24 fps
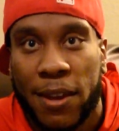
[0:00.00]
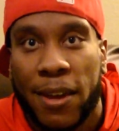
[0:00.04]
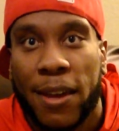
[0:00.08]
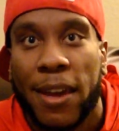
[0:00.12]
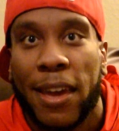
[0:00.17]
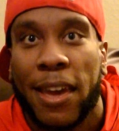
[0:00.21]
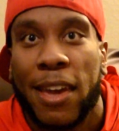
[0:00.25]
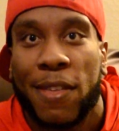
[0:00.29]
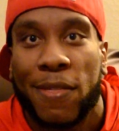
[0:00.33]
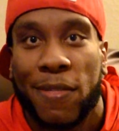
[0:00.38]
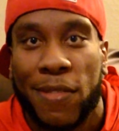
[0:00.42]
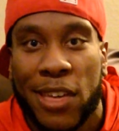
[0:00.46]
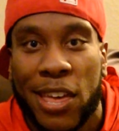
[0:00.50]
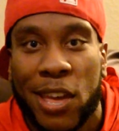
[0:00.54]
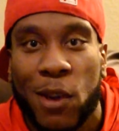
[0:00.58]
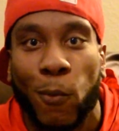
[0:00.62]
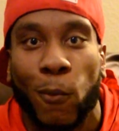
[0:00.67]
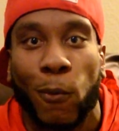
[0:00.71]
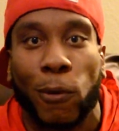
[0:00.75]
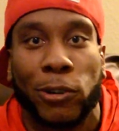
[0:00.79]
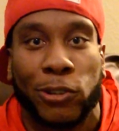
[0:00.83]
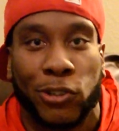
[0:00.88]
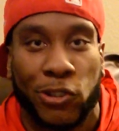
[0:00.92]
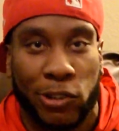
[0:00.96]
And then
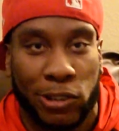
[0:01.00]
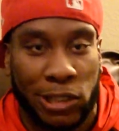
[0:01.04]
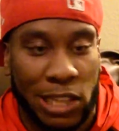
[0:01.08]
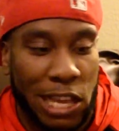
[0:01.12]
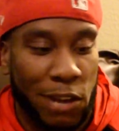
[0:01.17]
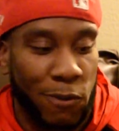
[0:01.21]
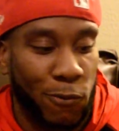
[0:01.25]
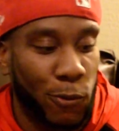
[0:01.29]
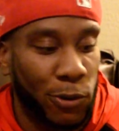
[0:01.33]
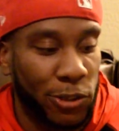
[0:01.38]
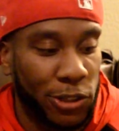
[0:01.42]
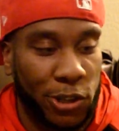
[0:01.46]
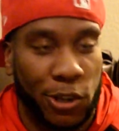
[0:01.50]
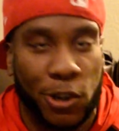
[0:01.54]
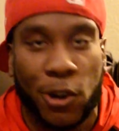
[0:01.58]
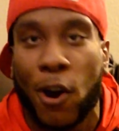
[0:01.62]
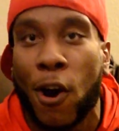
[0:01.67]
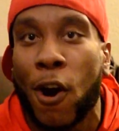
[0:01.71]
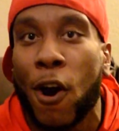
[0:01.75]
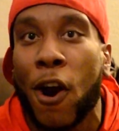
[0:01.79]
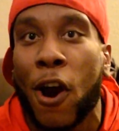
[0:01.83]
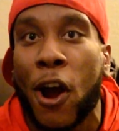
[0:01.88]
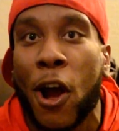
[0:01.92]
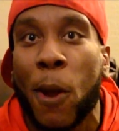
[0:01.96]
once you're left with the
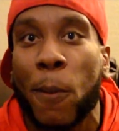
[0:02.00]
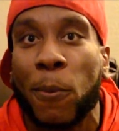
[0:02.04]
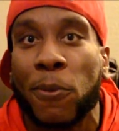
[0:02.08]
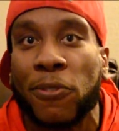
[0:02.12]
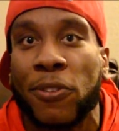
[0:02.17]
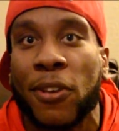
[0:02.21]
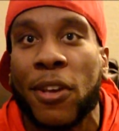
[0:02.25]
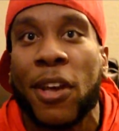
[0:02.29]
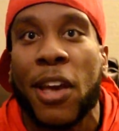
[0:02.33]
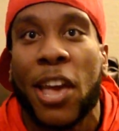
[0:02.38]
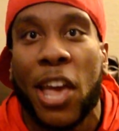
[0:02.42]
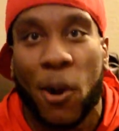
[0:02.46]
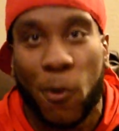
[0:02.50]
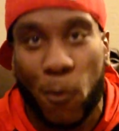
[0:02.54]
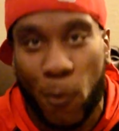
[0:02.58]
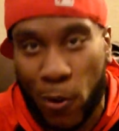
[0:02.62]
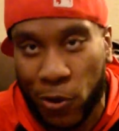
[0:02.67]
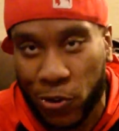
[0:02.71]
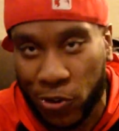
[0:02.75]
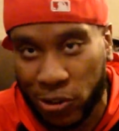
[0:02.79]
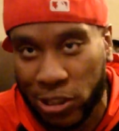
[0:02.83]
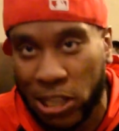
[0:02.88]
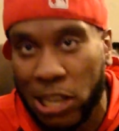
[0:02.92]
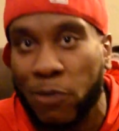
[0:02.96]
carbs and
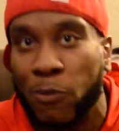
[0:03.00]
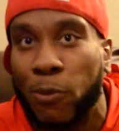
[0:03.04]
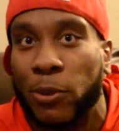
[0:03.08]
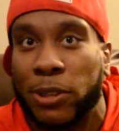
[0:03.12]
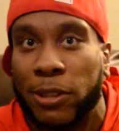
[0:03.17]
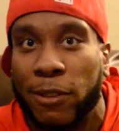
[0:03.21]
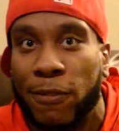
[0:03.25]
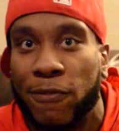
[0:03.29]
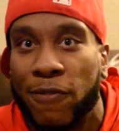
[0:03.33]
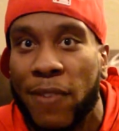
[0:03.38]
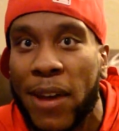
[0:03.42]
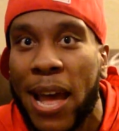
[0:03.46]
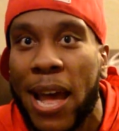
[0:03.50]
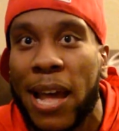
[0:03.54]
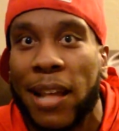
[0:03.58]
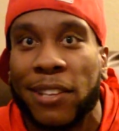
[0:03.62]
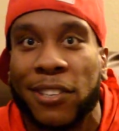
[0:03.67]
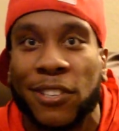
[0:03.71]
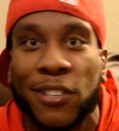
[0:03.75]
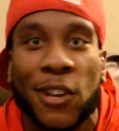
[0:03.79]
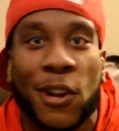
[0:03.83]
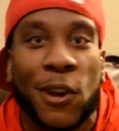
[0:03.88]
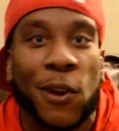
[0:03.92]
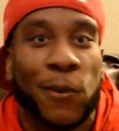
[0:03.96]
once you're left with the
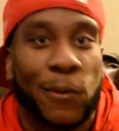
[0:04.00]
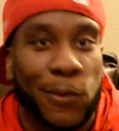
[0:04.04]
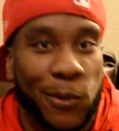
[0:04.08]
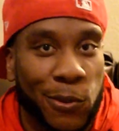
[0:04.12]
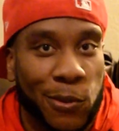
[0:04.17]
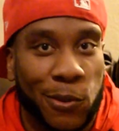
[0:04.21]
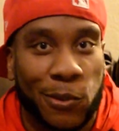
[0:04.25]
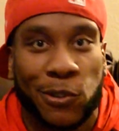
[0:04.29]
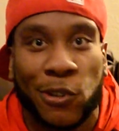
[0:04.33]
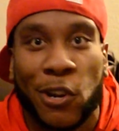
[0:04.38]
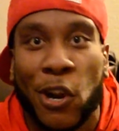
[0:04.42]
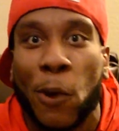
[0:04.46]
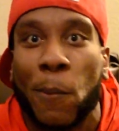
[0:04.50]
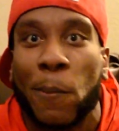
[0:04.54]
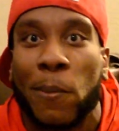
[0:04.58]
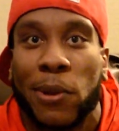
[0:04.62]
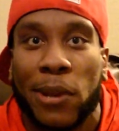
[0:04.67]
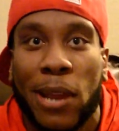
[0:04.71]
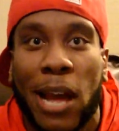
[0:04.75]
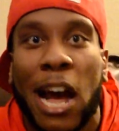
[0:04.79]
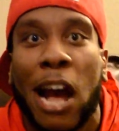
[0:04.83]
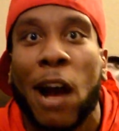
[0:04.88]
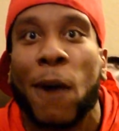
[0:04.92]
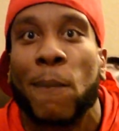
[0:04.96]
fats, you determine
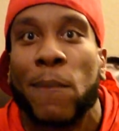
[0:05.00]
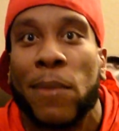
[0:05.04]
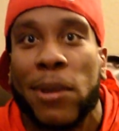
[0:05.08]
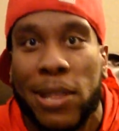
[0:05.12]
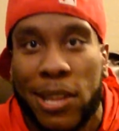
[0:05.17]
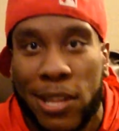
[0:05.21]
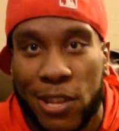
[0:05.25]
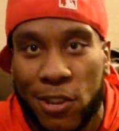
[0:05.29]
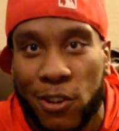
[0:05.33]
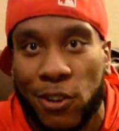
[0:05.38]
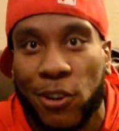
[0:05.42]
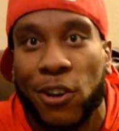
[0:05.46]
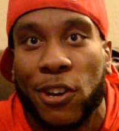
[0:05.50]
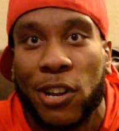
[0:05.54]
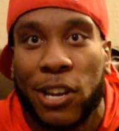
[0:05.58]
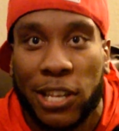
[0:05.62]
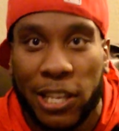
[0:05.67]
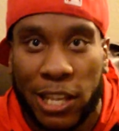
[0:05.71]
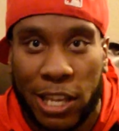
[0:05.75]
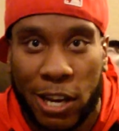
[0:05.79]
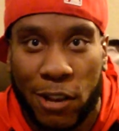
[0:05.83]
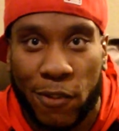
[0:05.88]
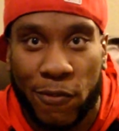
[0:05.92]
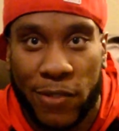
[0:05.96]
how many you're going to
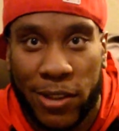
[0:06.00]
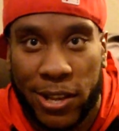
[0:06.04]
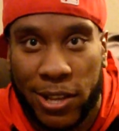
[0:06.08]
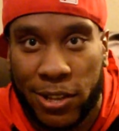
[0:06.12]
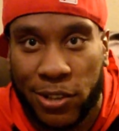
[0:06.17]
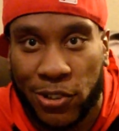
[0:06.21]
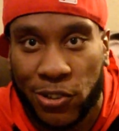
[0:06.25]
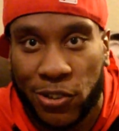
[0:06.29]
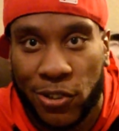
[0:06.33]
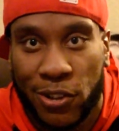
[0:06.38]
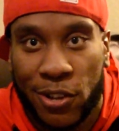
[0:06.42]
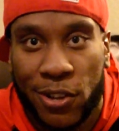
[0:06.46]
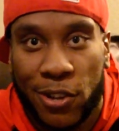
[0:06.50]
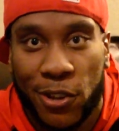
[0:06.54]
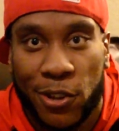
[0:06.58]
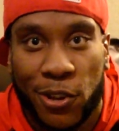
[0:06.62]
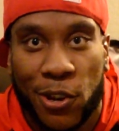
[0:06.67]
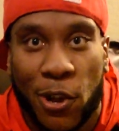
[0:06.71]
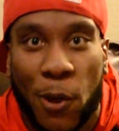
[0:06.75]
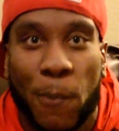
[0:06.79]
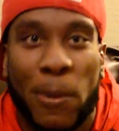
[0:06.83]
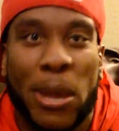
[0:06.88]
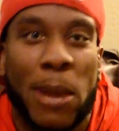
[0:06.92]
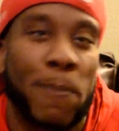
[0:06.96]
get of each. You
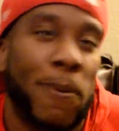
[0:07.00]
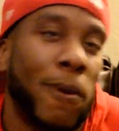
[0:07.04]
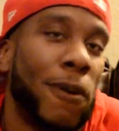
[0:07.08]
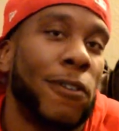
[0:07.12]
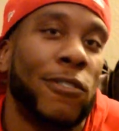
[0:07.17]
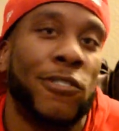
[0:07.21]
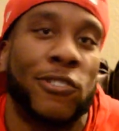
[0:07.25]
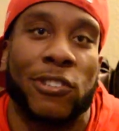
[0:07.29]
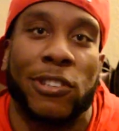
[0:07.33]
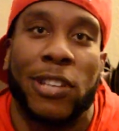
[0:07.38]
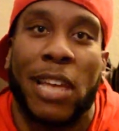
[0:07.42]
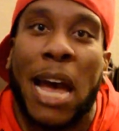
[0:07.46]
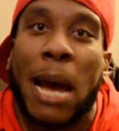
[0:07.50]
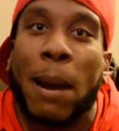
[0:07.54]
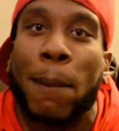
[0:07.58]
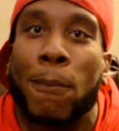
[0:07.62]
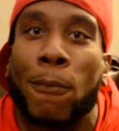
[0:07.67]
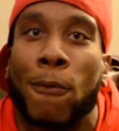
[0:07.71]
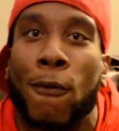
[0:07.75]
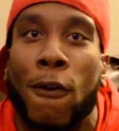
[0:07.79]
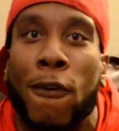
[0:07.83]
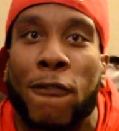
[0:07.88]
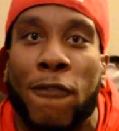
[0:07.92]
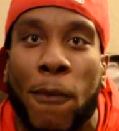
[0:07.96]
know, me personally, I'm
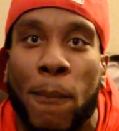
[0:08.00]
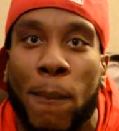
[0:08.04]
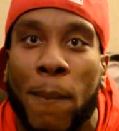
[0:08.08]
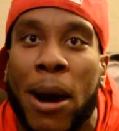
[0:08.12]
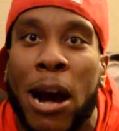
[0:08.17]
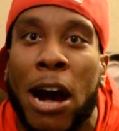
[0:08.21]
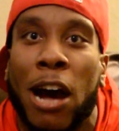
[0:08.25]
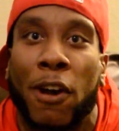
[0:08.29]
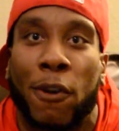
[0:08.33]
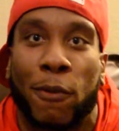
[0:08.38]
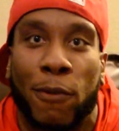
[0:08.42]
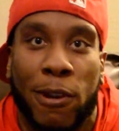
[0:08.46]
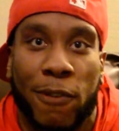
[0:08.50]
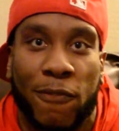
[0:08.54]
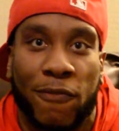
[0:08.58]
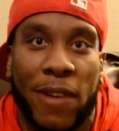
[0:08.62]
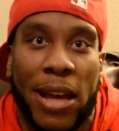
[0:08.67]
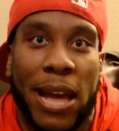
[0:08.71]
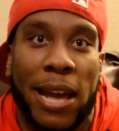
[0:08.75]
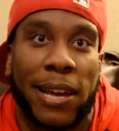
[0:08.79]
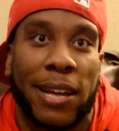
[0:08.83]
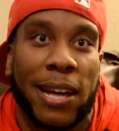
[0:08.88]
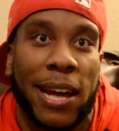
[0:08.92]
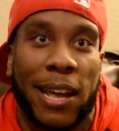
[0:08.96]
more of a moderate
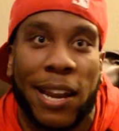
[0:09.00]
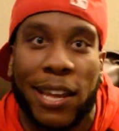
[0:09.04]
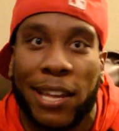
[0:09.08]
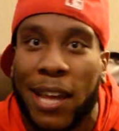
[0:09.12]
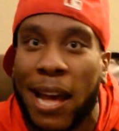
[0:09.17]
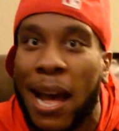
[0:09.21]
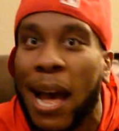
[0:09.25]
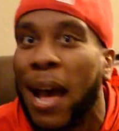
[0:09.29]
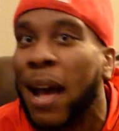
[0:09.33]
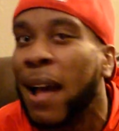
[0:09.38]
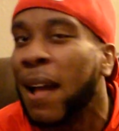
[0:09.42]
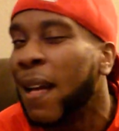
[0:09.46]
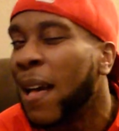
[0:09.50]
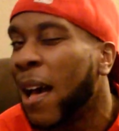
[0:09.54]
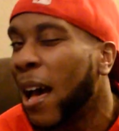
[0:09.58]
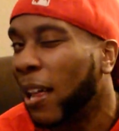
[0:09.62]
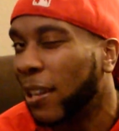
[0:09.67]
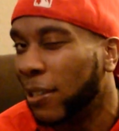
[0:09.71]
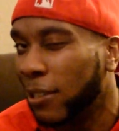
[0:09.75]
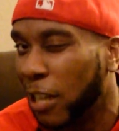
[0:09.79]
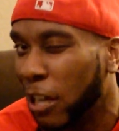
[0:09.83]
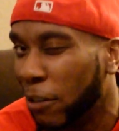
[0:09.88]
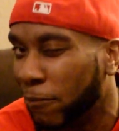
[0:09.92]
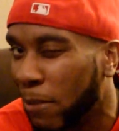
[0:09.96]
fat kind of guy. I
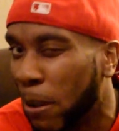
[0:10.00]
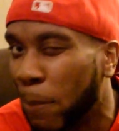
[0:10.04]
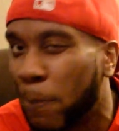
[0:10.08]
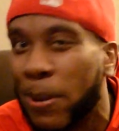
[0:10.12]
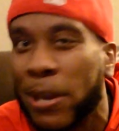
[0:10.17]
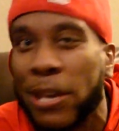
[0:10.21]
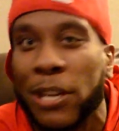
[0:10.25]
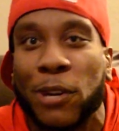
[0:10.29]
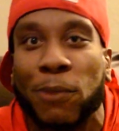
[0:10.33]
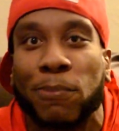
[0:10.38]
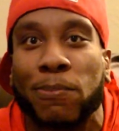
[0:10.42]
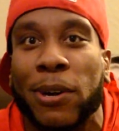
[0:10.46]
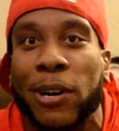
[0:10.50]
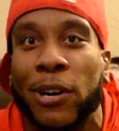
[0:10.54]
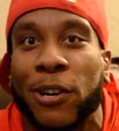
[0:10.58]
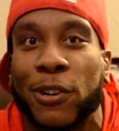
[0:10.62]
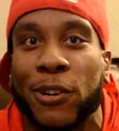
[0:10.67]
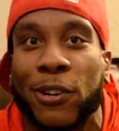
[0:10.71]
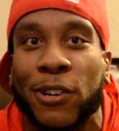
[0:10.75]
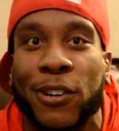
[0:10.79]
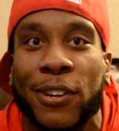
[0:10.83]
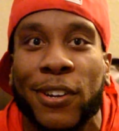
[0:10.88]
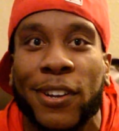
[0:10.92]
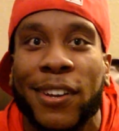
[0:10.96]
love my peanut
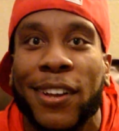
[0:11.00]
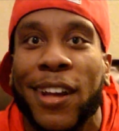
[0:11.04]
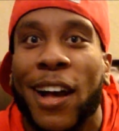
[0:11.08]
butter.